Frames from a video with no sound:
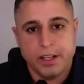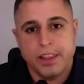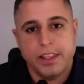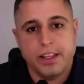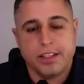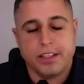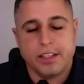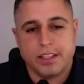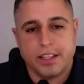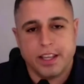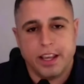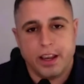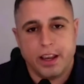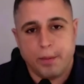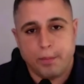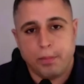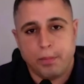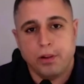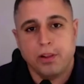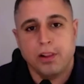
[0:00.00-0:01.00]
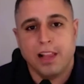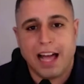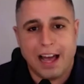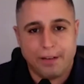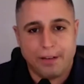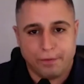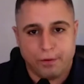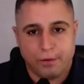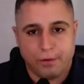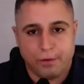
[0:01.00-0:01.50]
This is a
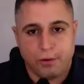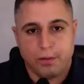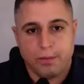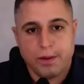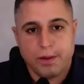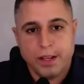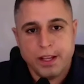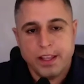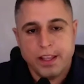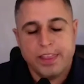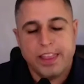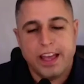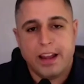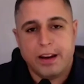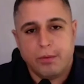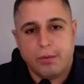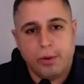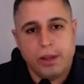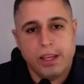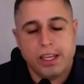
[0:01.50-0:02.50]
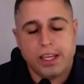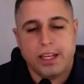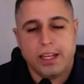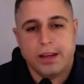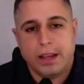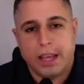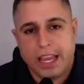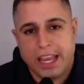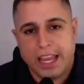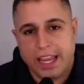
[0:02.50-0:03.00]
platform that we can
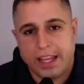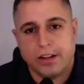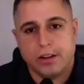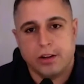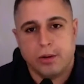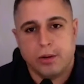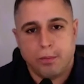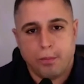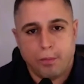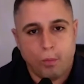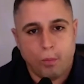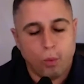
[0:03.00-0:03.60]
handle